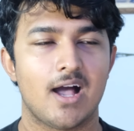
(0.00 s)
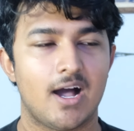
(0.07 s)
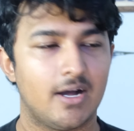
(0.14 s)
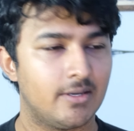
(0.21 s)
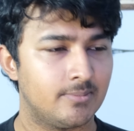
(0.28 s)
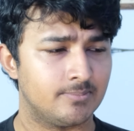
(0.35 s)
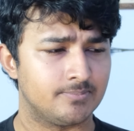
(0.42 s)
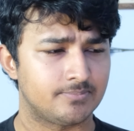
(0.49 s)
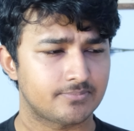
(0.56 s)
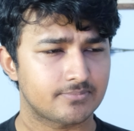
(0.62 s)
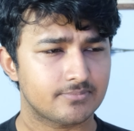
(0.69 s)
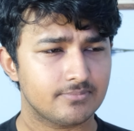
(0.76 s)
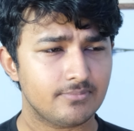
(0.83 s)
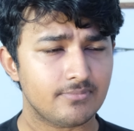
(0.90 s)

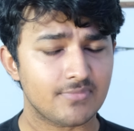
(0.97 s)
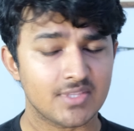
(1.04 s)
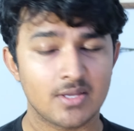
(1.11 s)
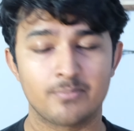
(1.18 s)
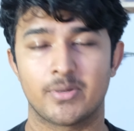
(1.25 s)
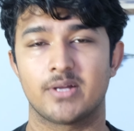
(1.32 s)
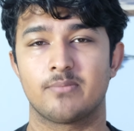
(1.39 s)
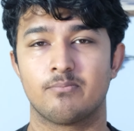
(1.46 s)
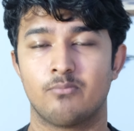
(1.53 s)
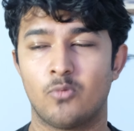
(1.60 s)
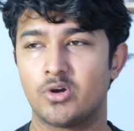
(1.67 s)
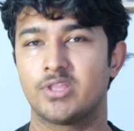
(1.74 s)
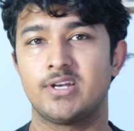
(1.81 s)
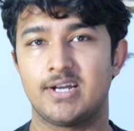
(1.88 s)
But
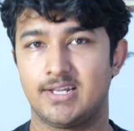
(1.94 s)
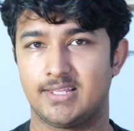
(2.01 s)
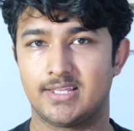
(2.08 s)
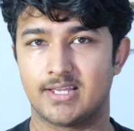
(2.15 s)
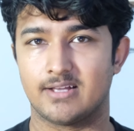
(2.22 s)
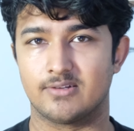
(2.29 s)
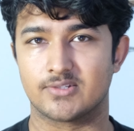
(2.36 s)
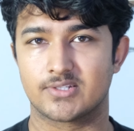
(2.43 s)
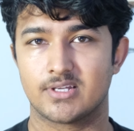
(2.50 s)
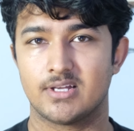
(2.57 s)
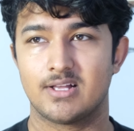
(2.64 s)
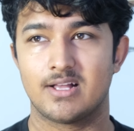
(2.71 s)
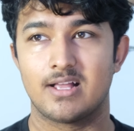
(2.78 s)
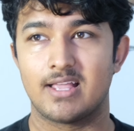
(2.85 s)
more than anything else,
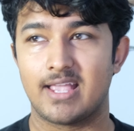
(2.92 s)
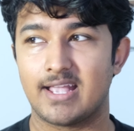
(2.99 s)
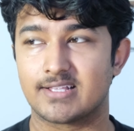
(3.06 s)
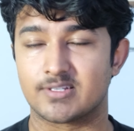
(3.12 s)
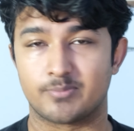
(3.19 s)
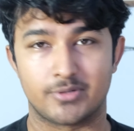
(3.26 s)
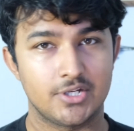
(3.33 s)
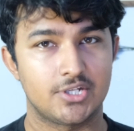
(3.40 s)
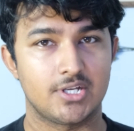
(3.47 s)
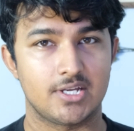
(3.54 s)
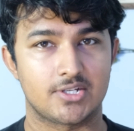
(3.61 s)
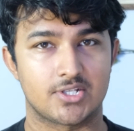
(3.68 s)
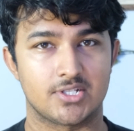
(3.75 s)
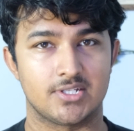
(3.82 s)
its
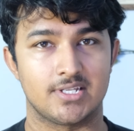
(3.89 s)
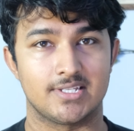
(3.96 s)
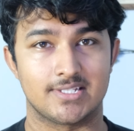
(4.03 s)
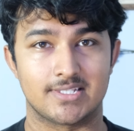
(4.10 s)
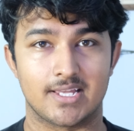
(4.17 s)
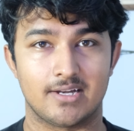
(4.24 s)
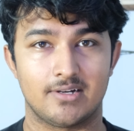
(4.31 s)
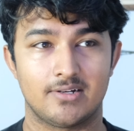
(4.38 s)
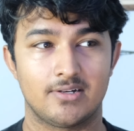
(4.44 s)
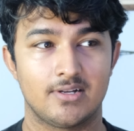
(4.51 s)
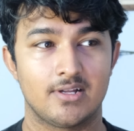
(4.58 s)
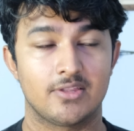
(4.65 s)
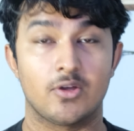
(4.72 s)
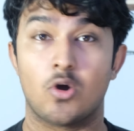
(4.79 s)
appreciation is there.
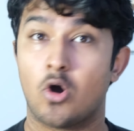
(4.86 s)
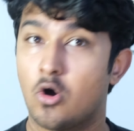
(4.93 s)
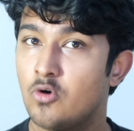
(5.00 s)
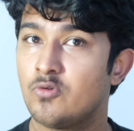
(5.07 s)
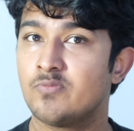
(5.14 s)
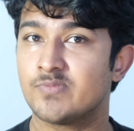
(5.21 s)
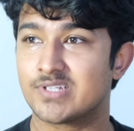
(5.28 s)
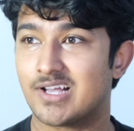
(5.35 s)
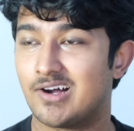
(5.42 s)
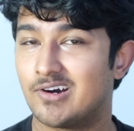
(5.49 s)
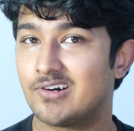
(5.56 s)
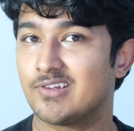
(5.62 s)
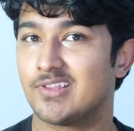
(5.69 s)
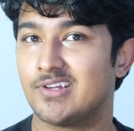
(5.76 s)
The homes
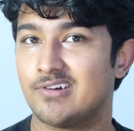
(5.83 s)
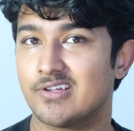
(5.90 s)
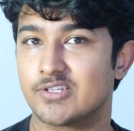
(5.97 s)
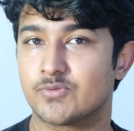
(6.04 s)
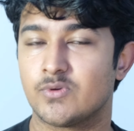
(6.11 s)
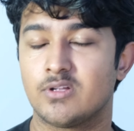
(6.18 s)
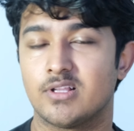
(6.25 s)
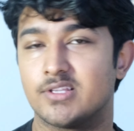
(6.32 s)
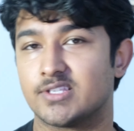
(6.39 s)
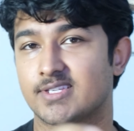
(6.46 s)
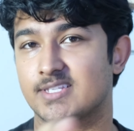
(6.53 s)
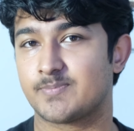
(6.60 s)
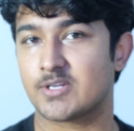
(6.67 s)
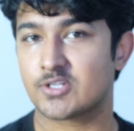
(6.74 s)
are there as well, and
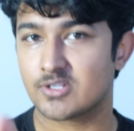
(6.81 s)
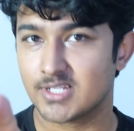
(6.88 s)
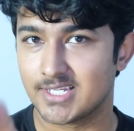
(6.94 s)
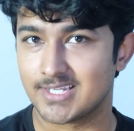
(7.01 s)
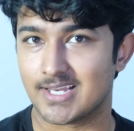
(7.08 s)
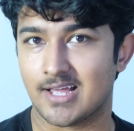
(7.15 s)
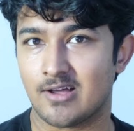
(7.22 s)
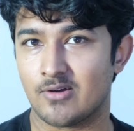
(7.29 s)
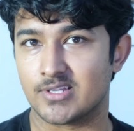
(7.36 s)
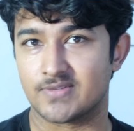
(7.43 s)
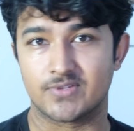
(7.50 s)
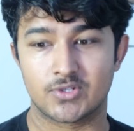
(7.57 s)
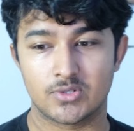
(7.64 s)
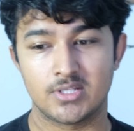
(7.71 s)
especially now as
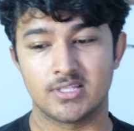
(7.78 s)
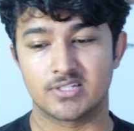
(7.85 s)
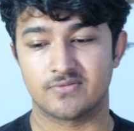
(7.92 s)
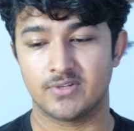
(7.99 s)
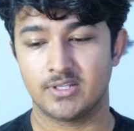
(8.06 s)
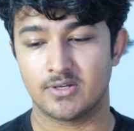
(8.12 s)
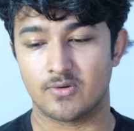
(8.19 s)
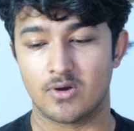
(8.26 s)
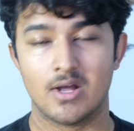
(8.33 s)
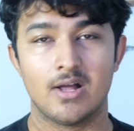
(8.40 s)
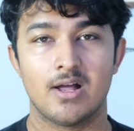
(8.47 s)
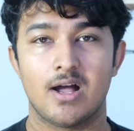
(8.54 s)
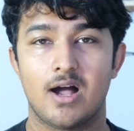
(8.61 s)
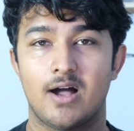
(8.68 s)
of shooting this video,
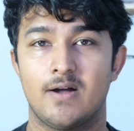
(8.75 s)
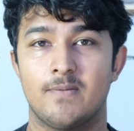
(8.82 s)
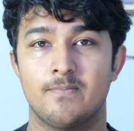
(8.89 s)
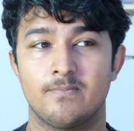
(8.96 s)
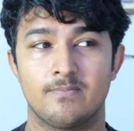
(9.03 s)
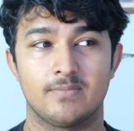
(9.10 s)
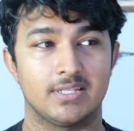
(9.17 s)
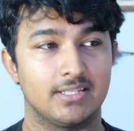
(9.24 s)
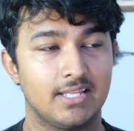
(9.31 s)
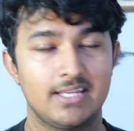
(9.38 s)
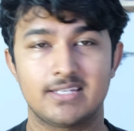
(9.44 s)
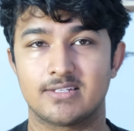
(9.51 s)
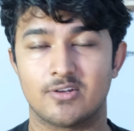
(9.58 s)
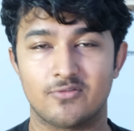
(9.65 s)

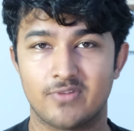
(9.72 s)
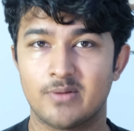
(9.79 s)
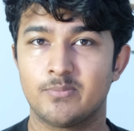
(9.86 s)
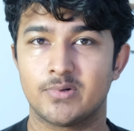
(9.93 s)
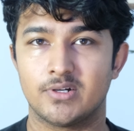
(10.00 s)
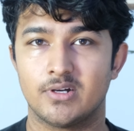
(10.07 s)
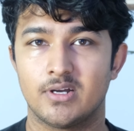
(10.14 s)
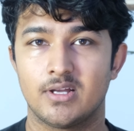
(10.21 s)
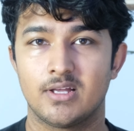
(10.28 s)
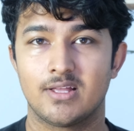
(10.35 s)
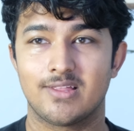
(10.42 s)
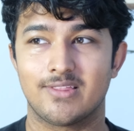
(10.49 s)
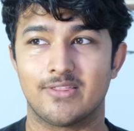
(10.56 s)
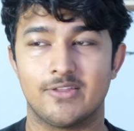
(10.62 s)
late November,
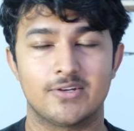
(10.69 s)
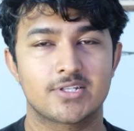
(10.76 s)
there's